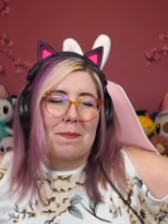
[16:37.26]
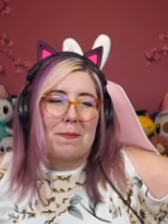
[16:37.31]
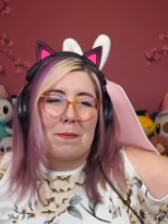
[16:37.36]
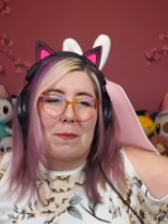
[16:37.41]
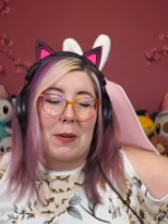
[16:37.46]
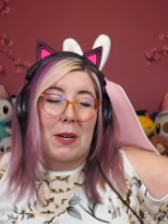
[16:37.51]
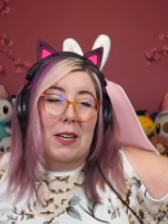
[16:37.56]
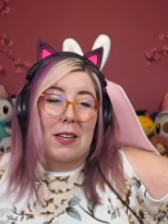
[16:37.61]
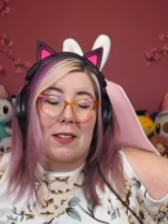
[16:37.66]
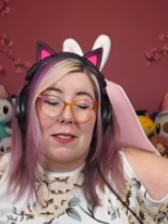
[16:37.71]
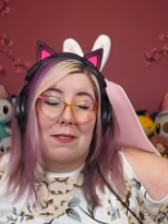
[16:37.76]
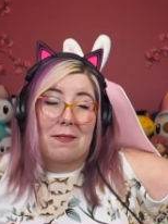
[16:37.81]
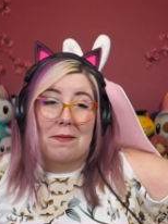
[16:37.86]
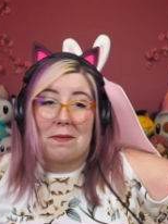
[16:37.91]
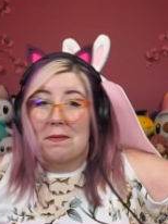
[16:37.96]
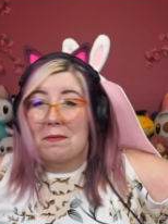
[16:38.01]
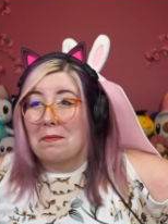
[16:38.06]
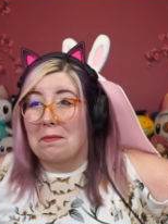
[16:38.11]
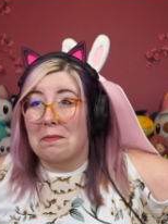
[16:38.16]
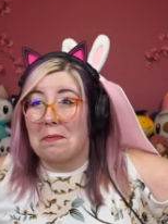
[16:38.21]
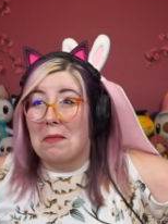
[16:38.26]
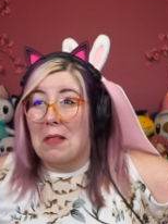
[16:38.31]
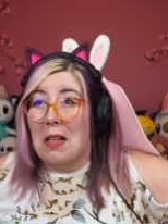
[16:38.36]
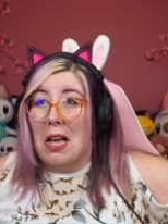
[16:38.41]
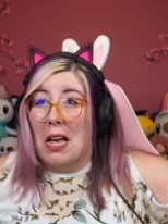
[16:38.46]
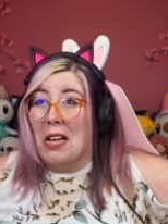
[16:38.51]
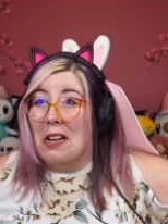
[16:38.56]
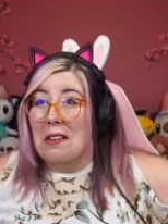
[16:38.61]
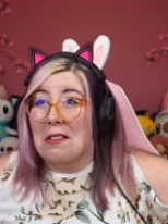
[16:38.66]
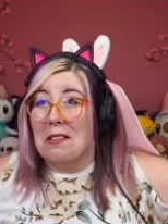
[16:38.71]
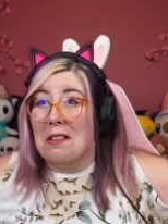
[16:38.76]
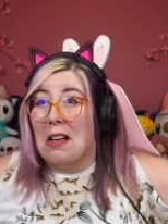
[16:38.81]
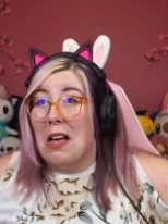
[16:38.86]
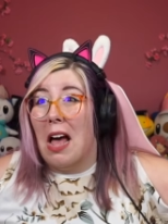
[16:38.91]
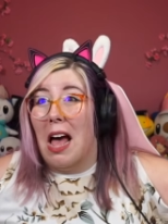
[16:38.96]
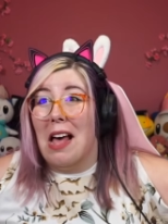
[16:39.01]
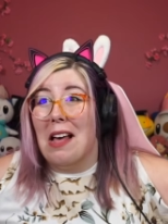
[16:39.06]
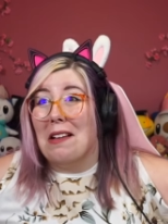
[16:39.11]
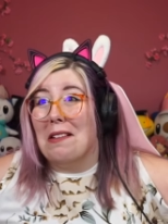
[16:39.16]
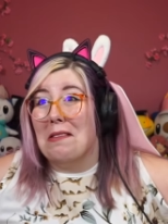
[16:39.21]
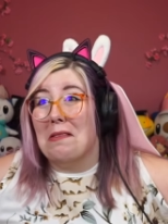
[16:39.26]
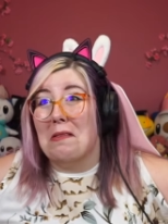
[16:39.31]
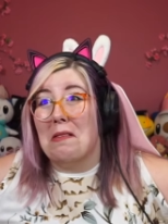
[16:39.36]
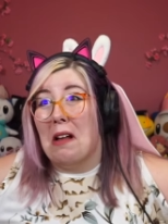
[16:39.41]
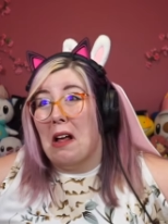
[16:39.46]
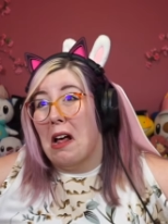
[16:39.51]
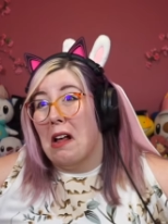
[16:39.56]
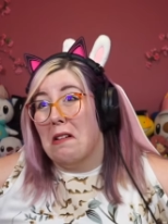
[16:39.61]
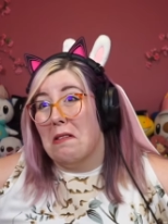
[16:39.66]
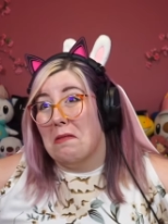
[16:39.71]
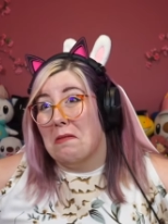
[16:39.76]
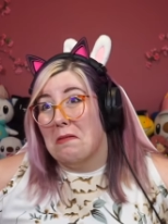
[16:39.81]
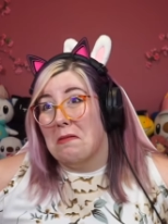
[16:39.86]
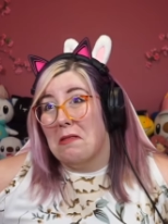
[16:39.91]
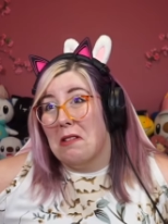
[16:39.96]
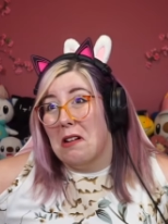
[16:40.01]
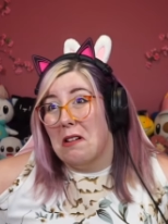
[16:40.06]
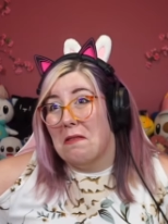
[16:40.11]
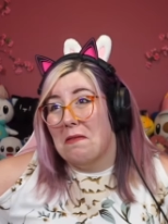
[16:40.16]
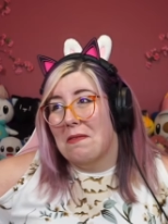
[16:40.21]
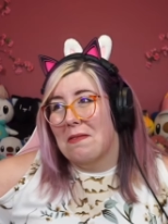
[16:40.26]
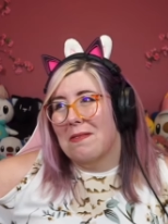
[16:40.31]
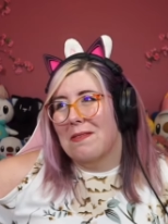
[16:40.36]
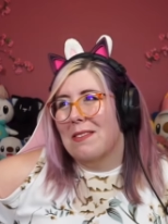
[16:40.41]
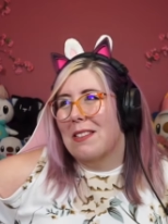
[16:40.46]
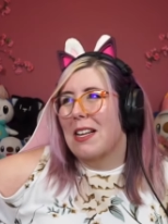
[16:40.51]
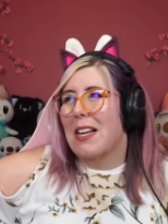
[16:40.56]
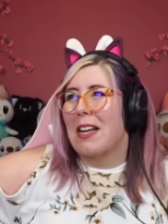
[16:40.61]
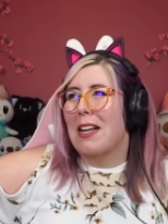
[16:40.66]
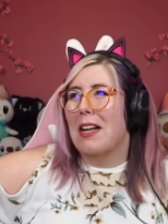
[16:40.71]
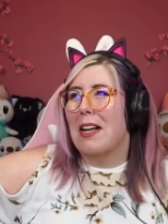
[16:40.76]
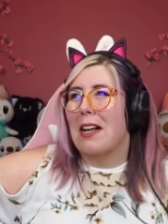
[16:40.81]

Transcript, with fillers: But I don't I don't I don't know.